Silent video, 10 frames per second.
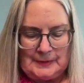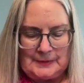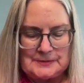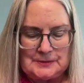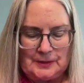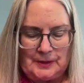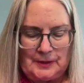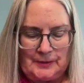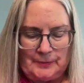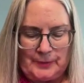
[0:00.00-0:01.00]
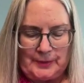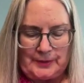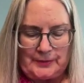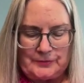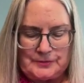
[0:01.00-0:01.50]
It's not
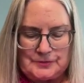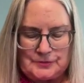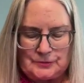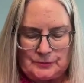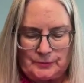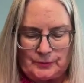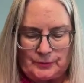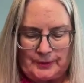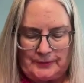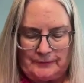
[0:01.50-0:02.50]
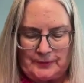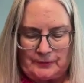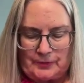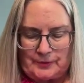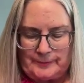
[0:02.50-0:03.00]
what others do or even
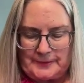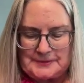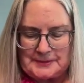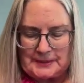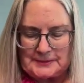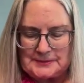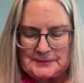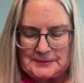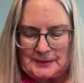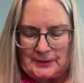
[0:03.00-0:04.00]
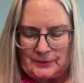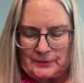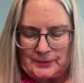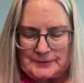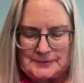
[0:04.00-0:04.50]
our own mistakes that
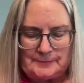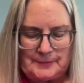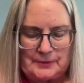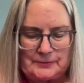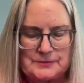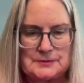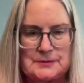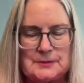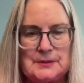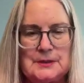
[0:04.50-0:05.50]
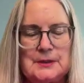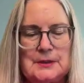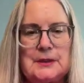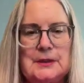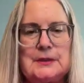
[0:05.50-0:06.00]
hurt us the most.
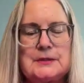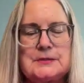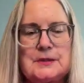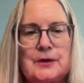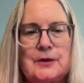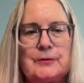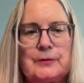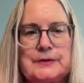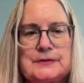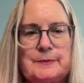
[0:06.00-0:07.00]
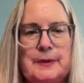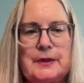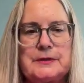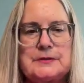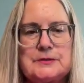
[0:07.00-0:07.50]
It is our
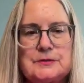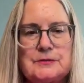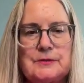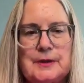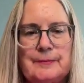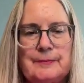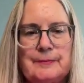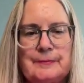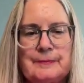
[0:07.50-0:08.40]
response to them.